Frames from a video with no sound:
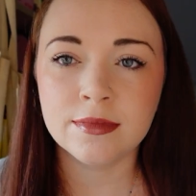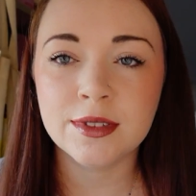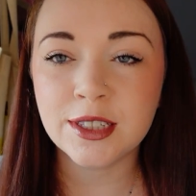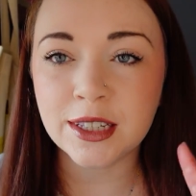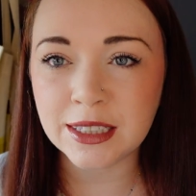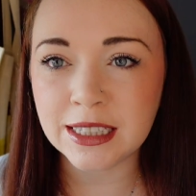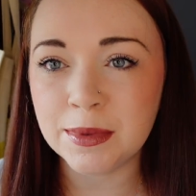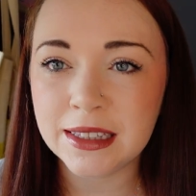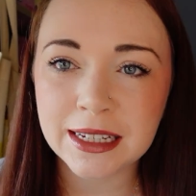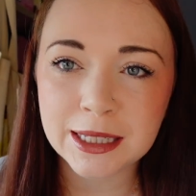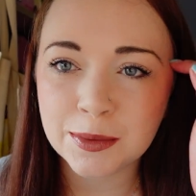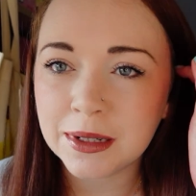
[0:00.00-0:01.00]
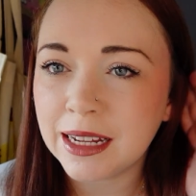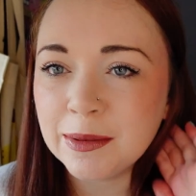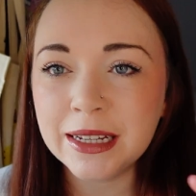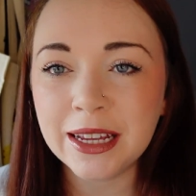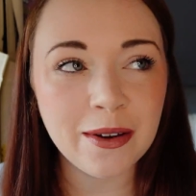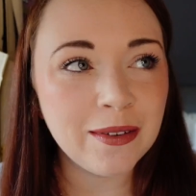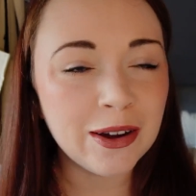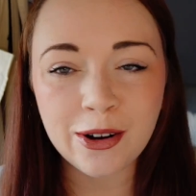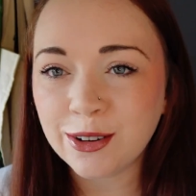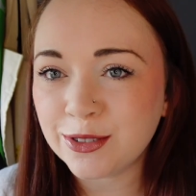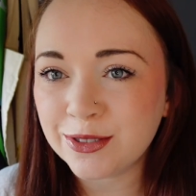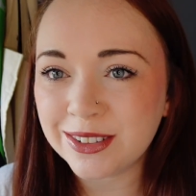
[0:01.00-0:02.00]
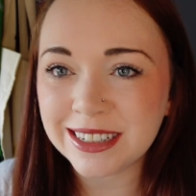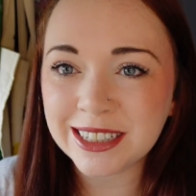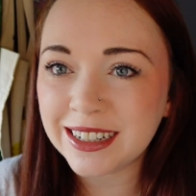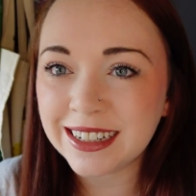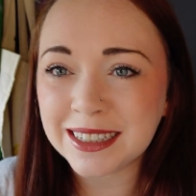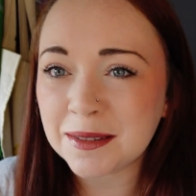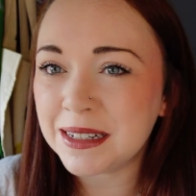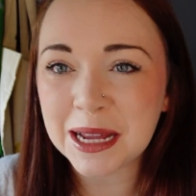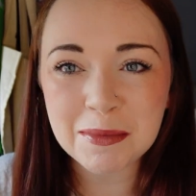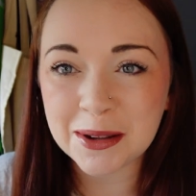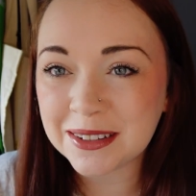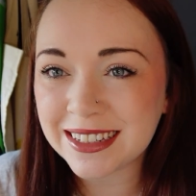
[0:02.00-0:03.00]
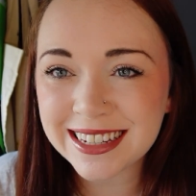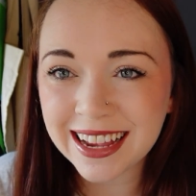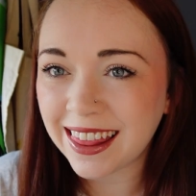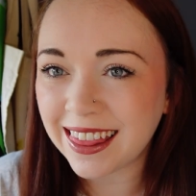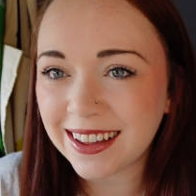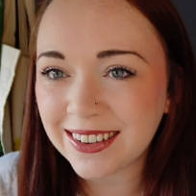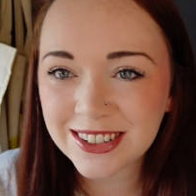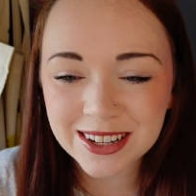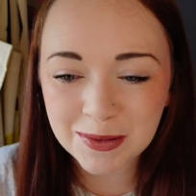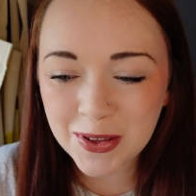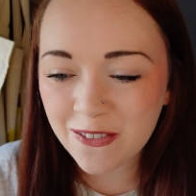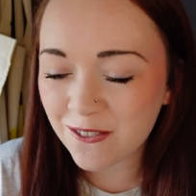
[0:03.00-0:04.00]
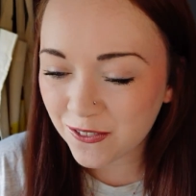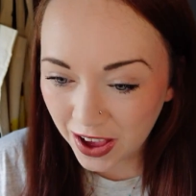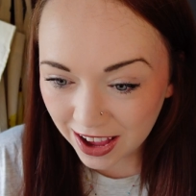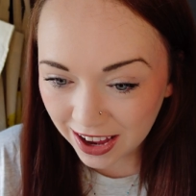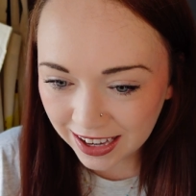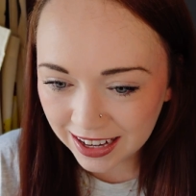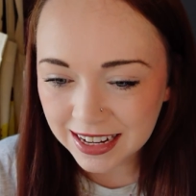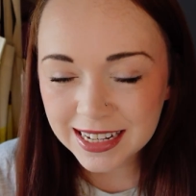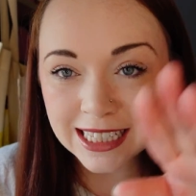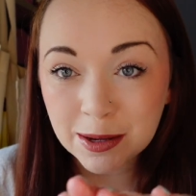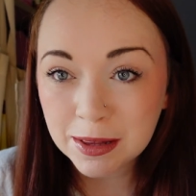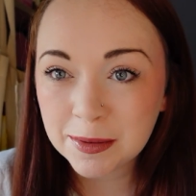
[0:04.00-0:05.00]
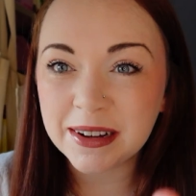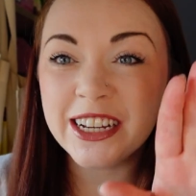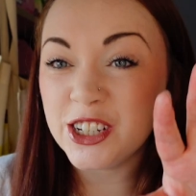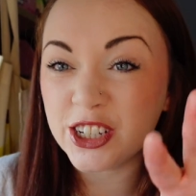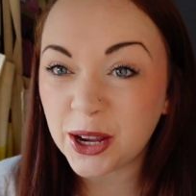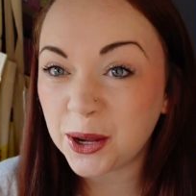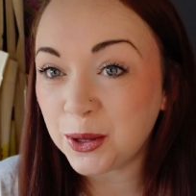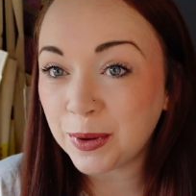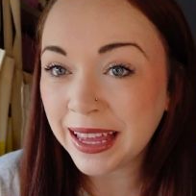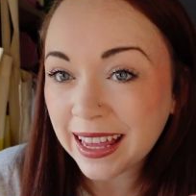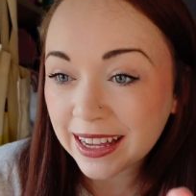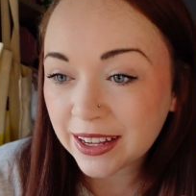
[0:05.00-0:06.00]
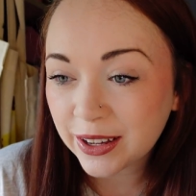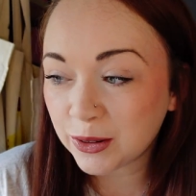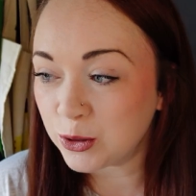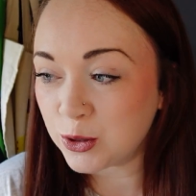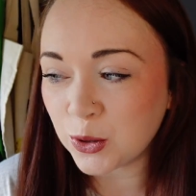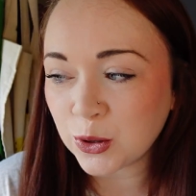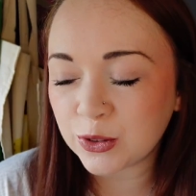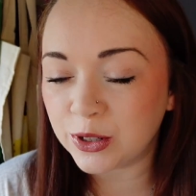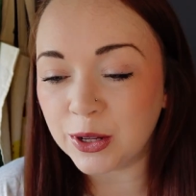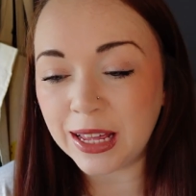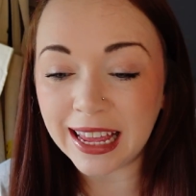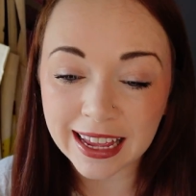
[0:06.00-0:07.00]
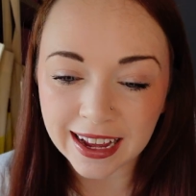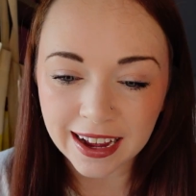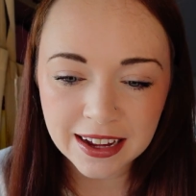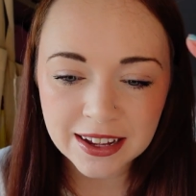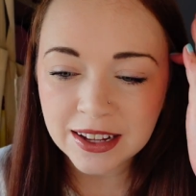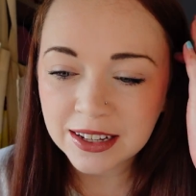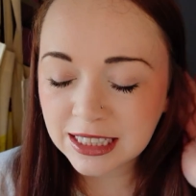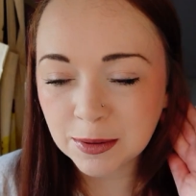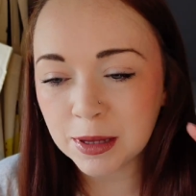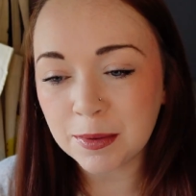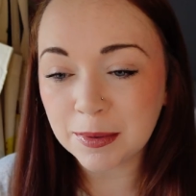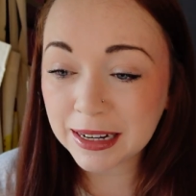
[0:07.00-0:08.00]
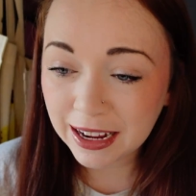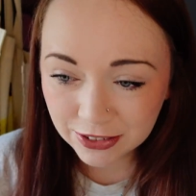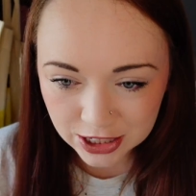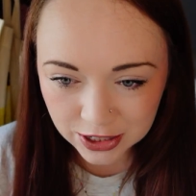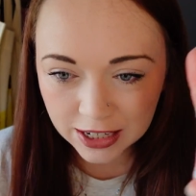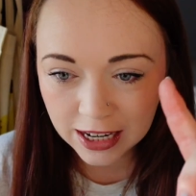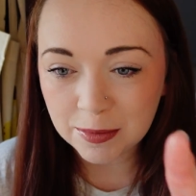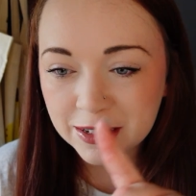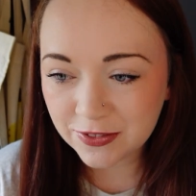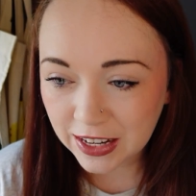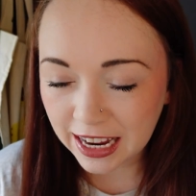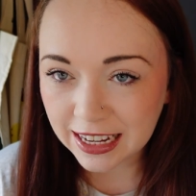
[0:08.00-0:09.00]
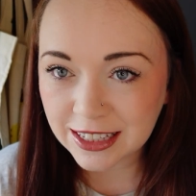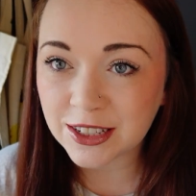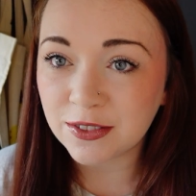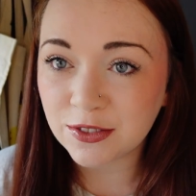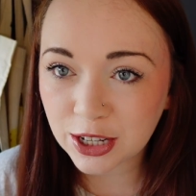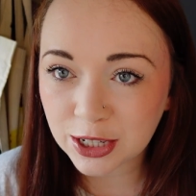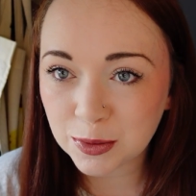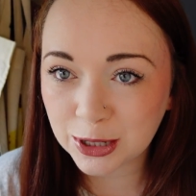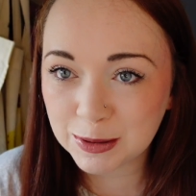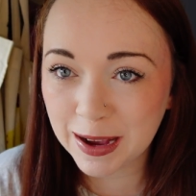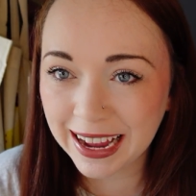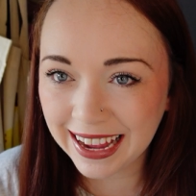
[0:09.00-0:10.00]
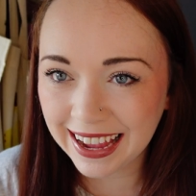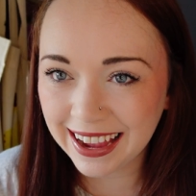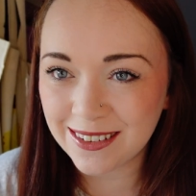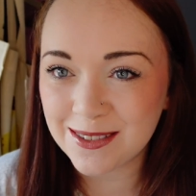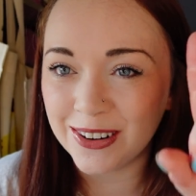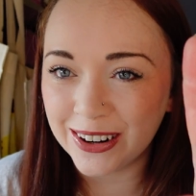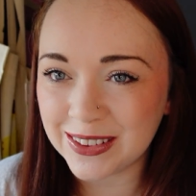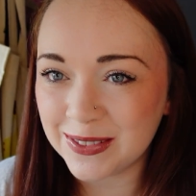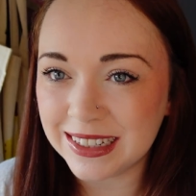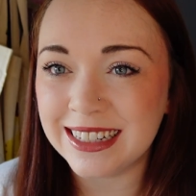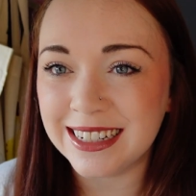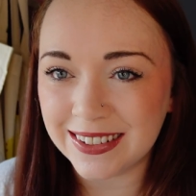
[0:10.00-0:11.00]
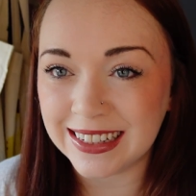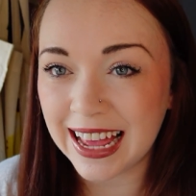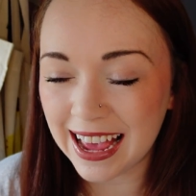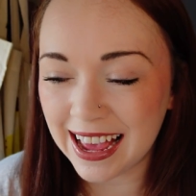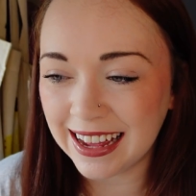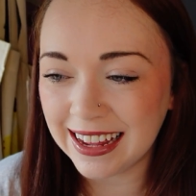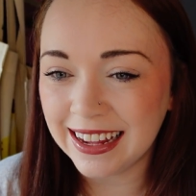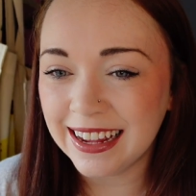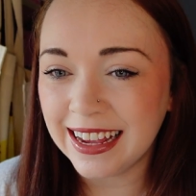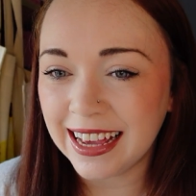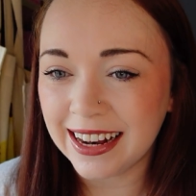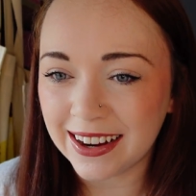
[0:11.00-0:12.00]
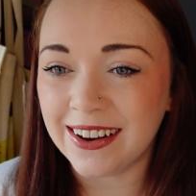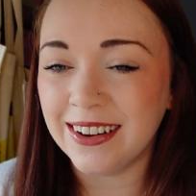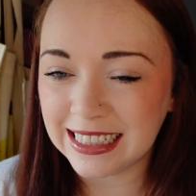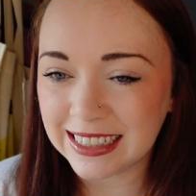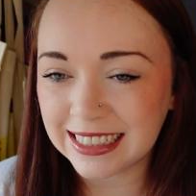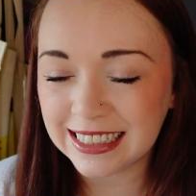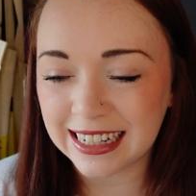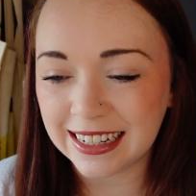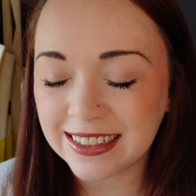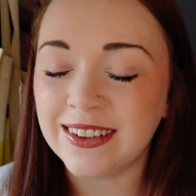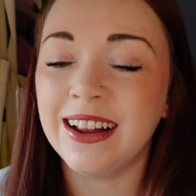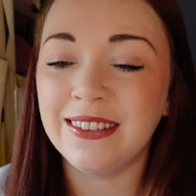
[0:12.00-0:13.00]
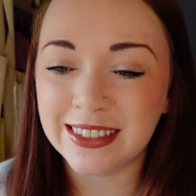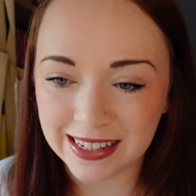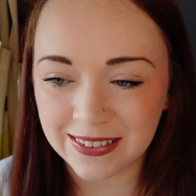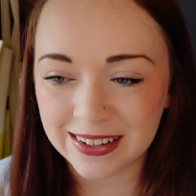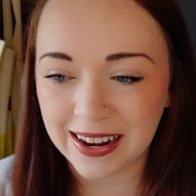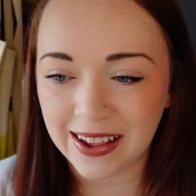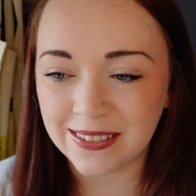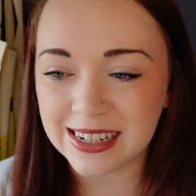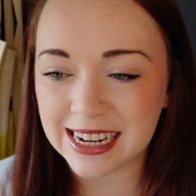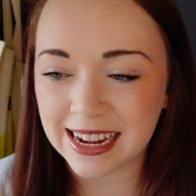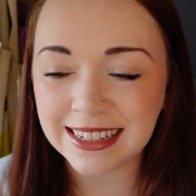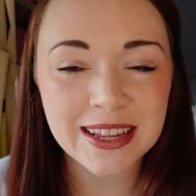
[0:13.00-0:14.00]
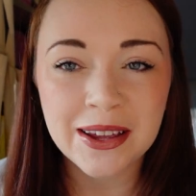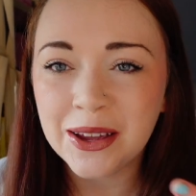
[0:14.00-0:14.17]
So some of these we're going to be going off and doing some demos together, which is going to be fun. Some of them I can show you here or talk through you here. Some of them I'm going to have to do in a couple of days because I've just washed my hair and one of them is to do with hair and I can't do it today, so I'll have to do that one in a couple of days.